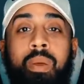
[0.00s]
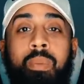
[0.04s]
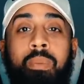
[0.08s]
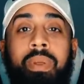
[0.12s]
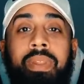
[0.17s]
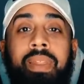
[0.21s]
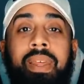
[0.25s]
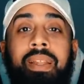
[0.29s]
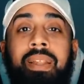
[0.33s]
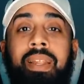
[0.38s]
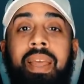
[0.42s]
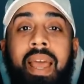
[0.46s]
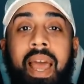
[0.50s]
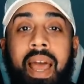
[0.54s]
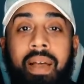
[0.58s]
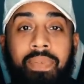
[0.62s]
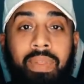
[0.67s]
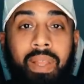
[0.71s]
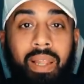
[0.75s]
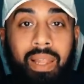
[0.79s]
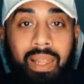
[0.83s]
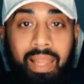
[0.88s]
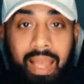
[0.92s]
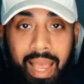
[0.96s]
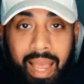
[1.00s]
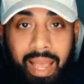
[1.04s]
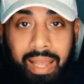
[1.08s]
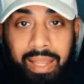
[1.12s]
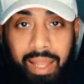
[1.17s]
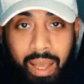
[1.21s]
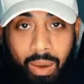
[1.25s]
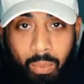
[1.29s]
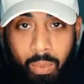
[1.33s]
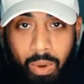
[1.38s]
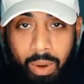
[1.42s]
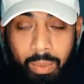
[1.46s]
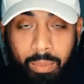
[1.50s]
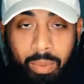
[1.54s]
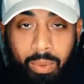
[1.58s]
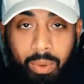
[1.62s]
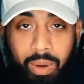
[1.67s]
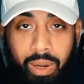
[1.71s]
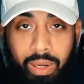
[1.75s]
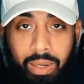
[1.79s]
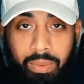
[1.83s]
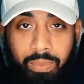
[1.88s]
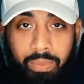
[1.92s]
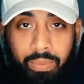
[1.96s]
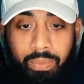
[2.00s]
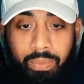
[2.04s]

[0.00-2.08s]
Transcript: but then they have to land at one point.